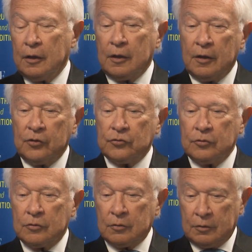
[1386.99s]
ask
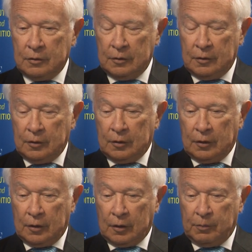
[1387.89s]
you
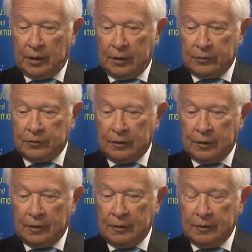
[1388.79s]
about
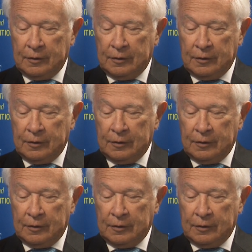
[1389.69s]
the